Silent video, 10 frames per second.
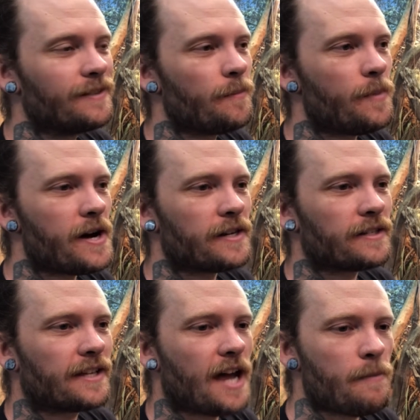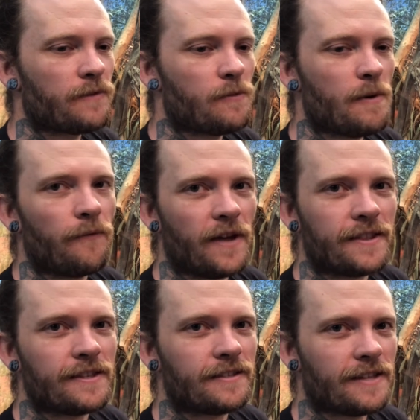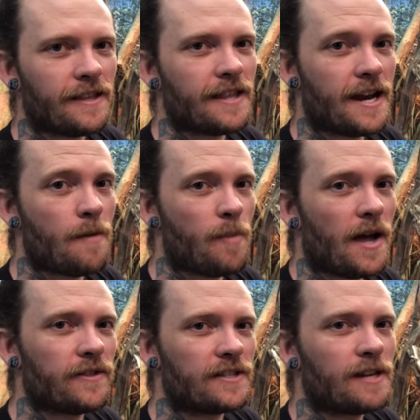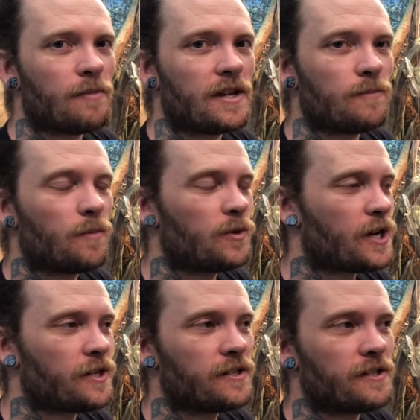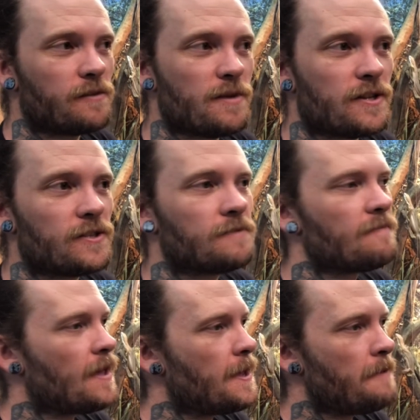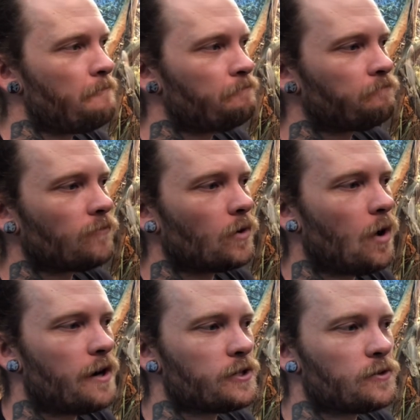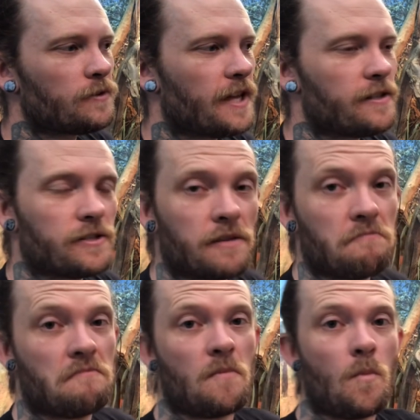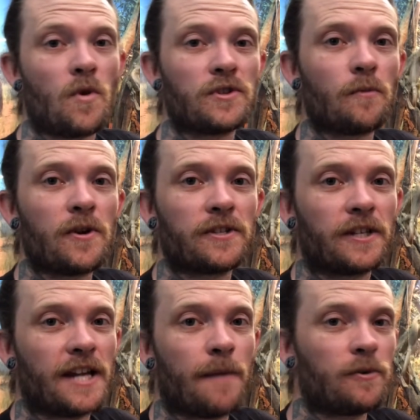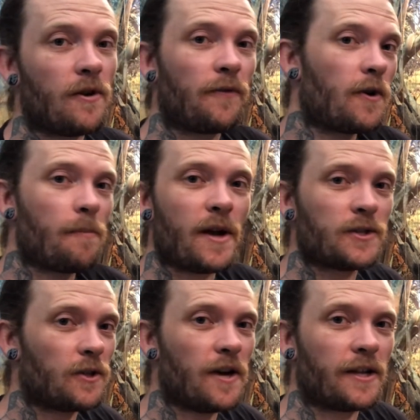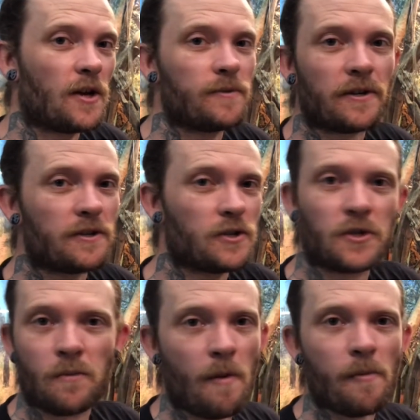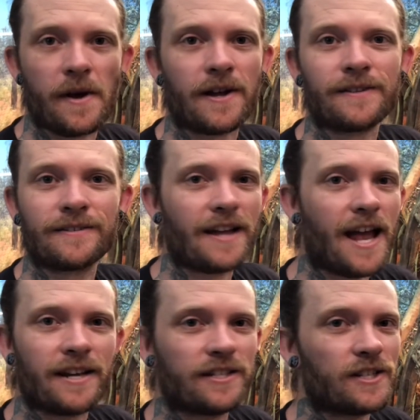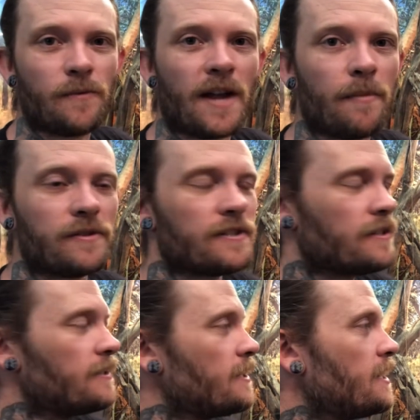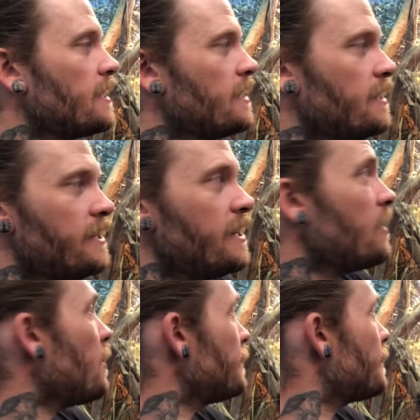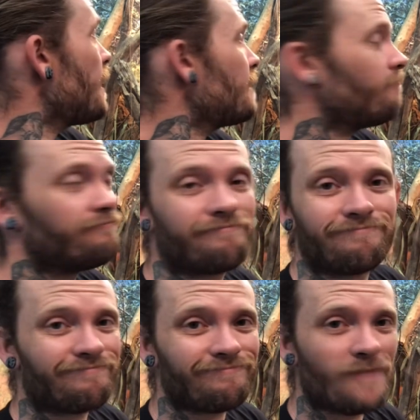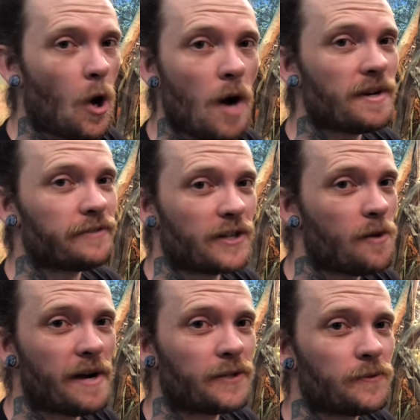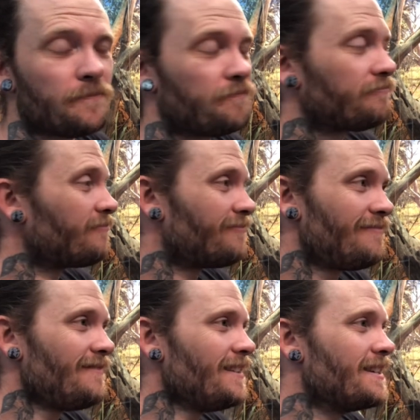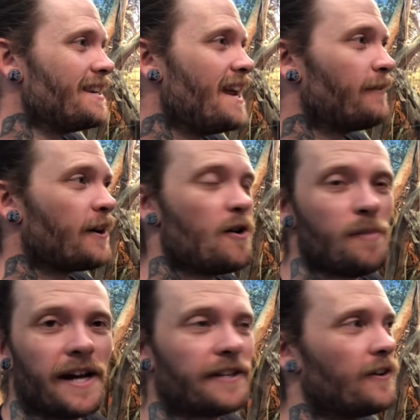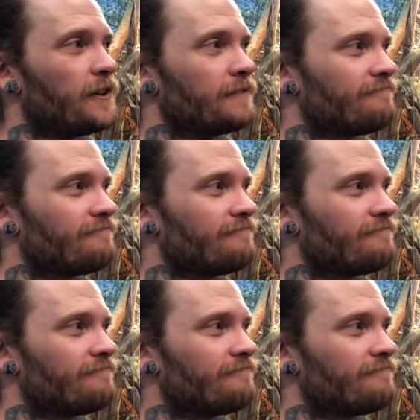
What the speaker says: but coming from a vet that said that about the deep heat projectors and emitters, I just took that as what's the worst that can happen? I've got a bunch of light globes, I can just swap them out and see what happens. And I did that. I'm never going back to them. Never going back. I got